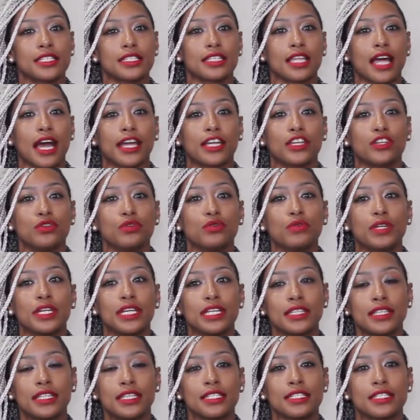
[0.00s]
It's like you
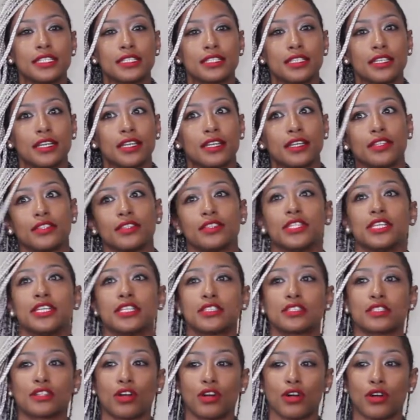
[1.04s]
get
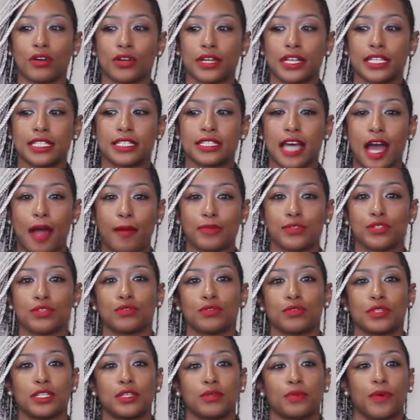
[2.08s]
this girl gets the
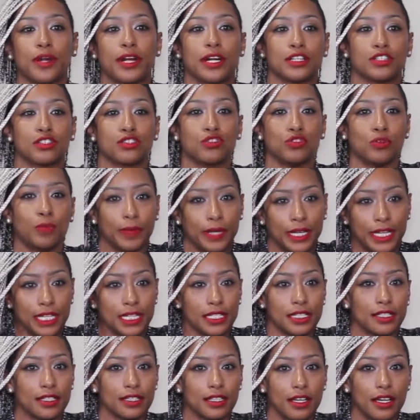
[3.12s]
opportunity to wear a
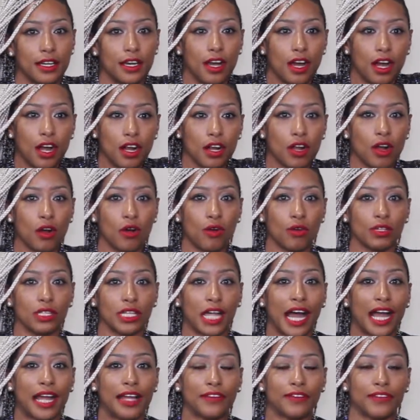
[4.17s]
two-piece her whole
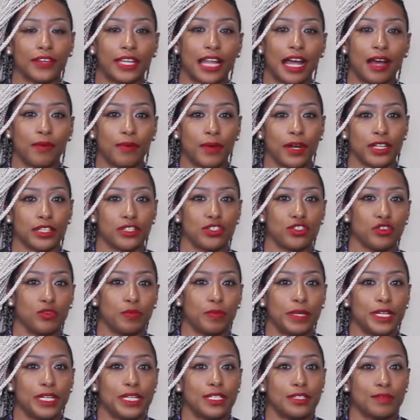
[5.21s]
life, and I wear a
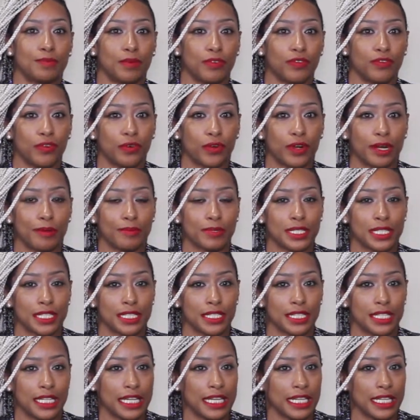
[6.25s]
two-piece before I'm
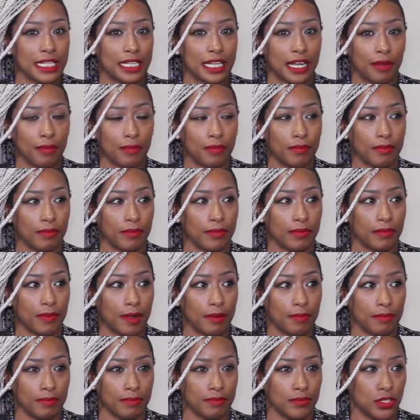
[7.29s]
16, and
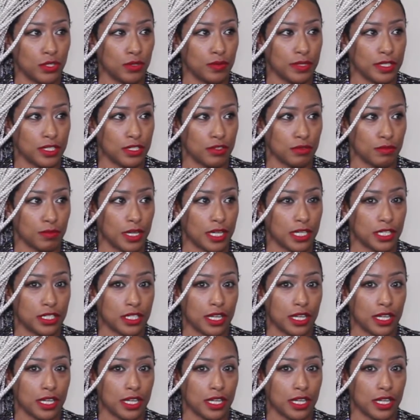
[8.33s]
I'm doing too much.